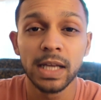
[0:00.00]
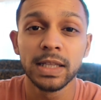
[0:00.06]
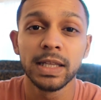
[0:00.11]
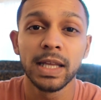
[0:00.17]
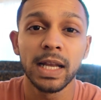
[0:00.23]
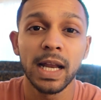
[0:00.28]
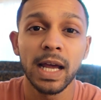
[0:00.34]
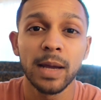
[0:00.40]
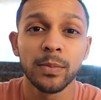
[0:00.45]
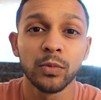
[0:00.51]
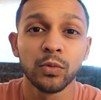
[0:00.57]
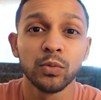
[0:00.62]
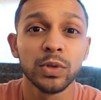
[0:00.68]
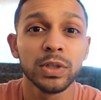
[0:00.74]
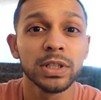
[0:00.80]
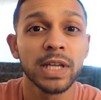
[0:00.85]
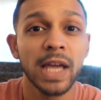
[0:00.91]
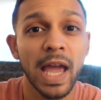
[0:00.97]
then I'm
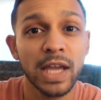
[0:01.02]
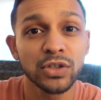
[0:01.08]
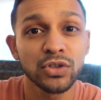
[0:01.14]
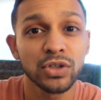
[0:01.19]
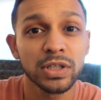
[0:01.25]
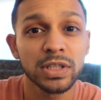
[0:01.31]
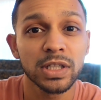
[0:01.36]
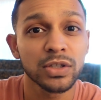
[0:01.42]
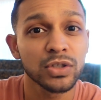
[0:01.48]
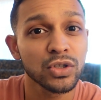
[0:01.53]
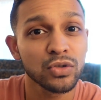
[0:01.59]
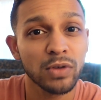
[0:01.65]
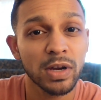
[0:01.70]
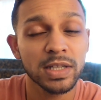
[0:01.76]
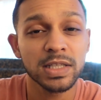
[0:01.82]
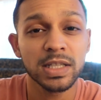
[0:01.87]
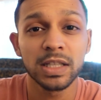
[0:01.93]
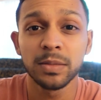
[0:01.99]
really anxious and
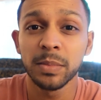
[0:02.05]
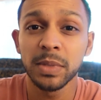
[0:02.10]
stressed in the